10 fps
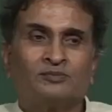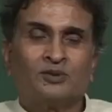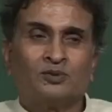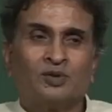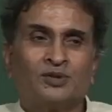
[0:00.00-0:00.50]

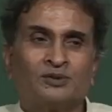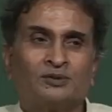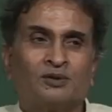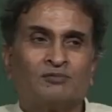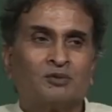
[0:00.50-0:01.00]

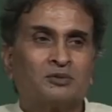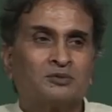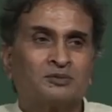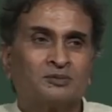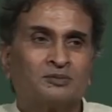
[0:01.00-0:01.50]
situation or a
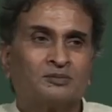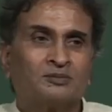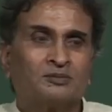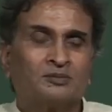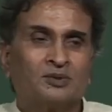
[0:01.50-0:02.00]
force.
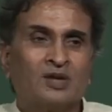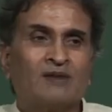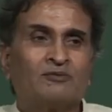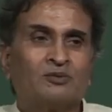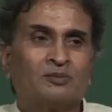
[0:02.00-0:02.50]
So, you
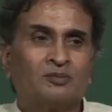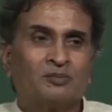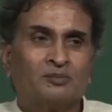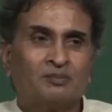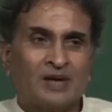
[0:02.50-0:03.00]
have to
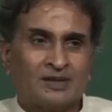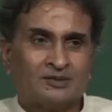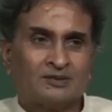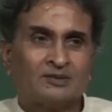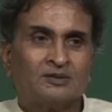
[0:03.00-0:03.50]

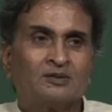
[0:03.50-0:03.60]
press